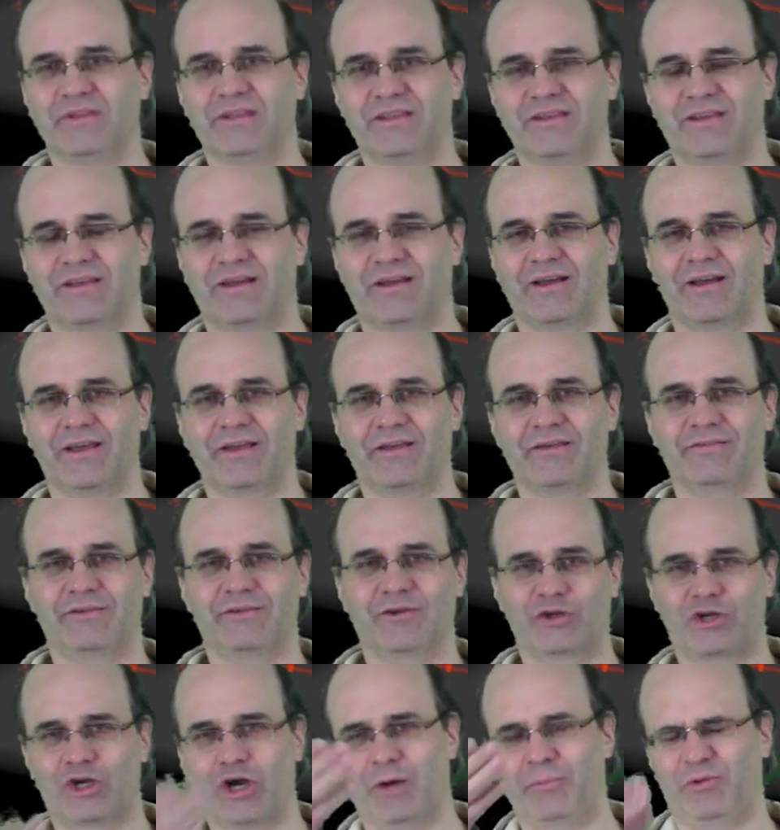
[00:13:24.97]

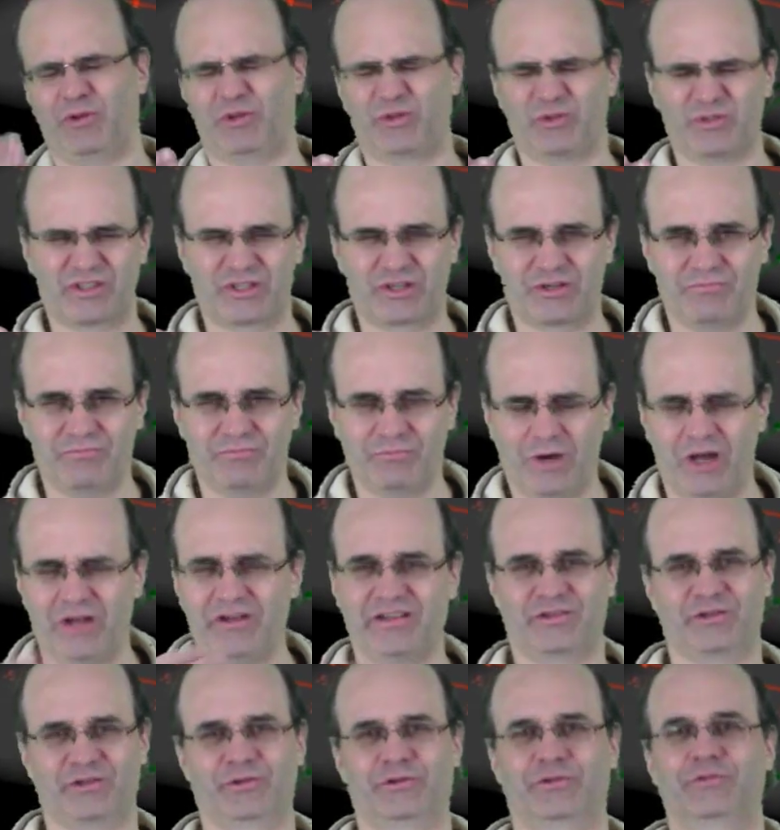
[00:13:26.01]
your computer's
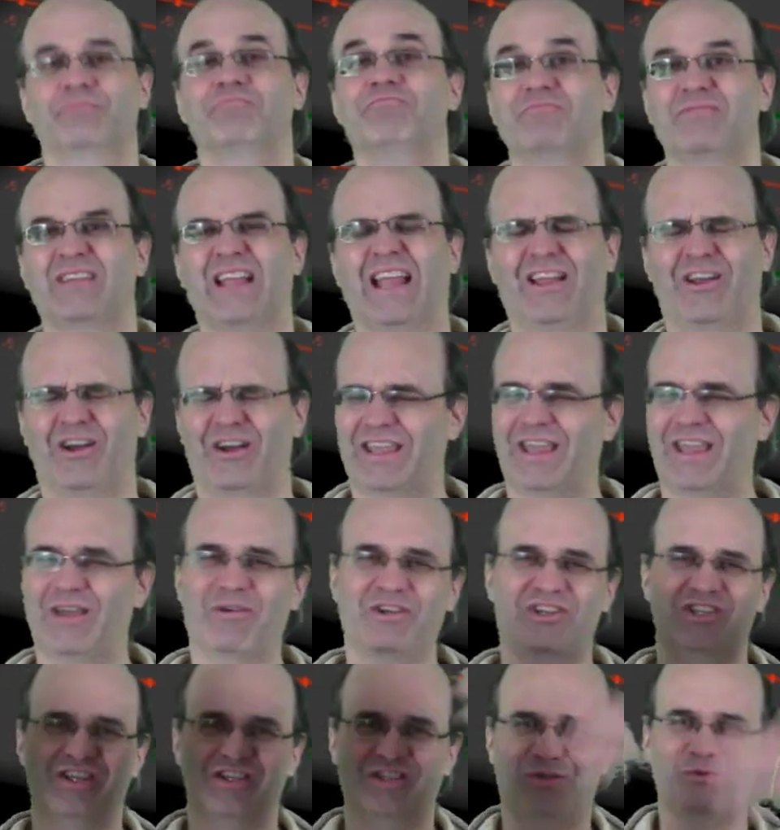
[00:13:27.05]
monitor, okay,
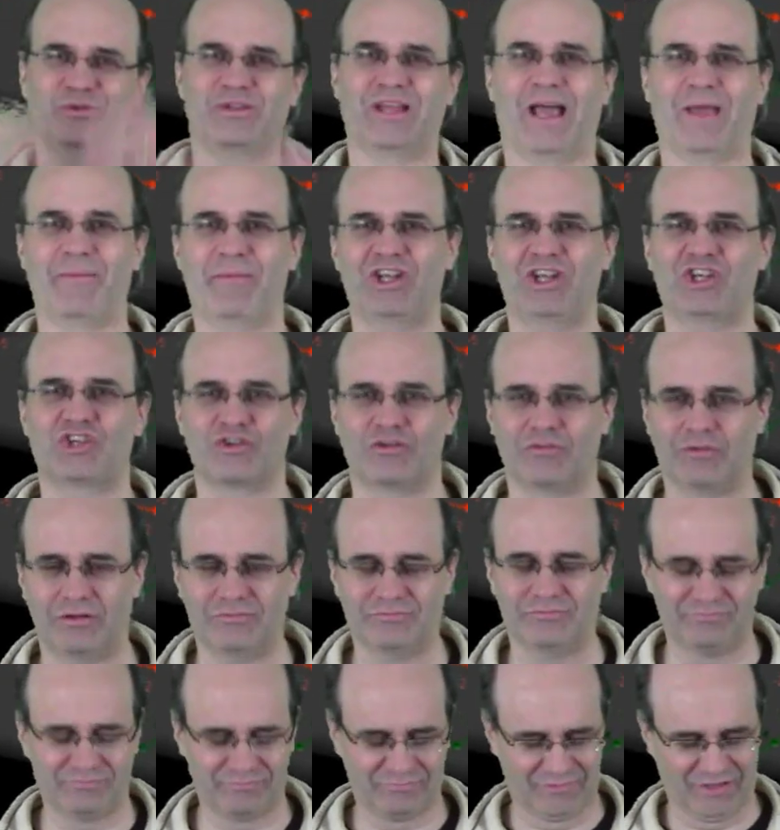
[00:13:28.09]
which is two-dimensional.